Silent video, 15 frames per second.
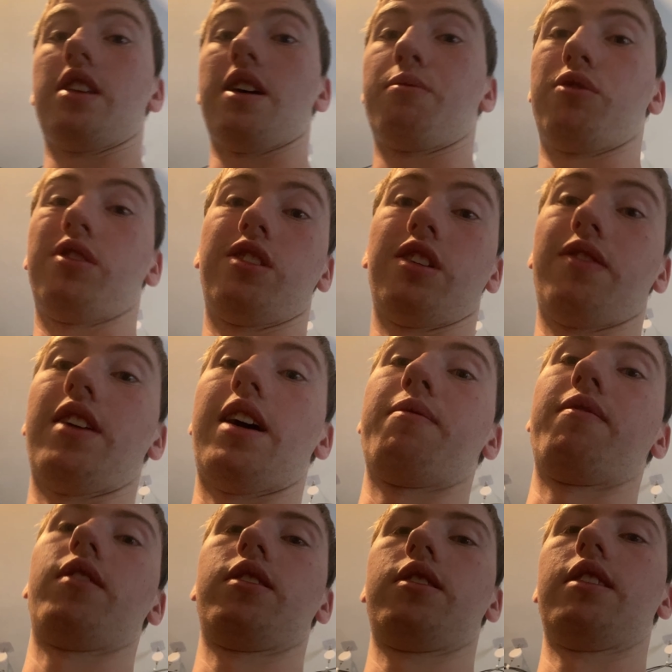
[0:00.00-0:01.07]
then we'll start that
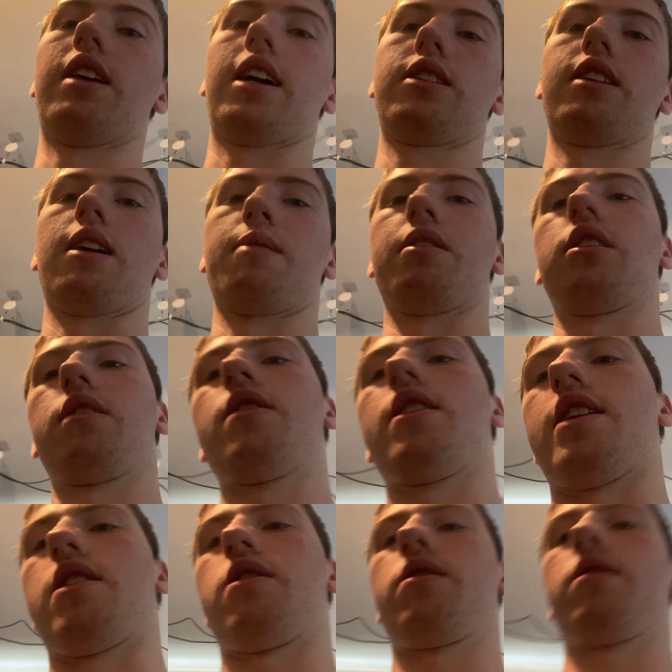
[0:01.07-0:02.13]
next segment in the video.